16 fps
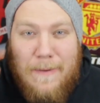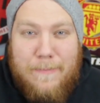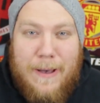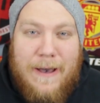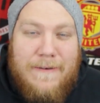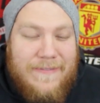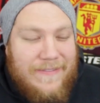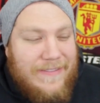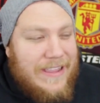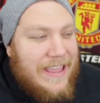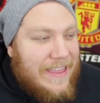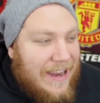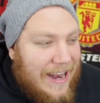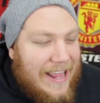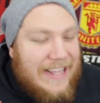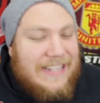But
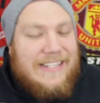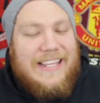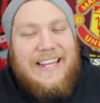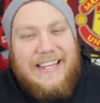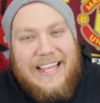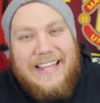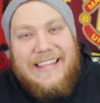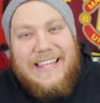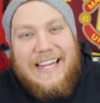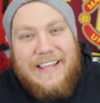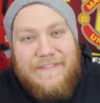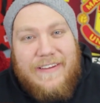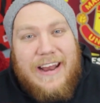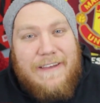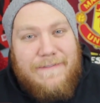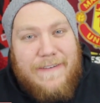nevertheless, he did
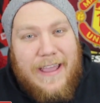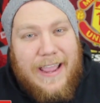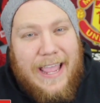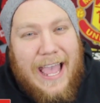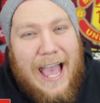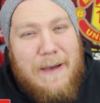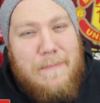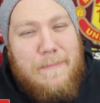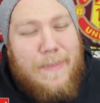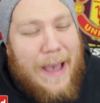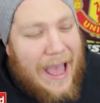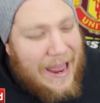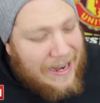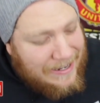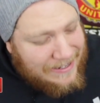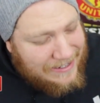deliver an FA Cup,
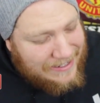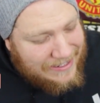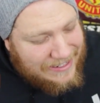but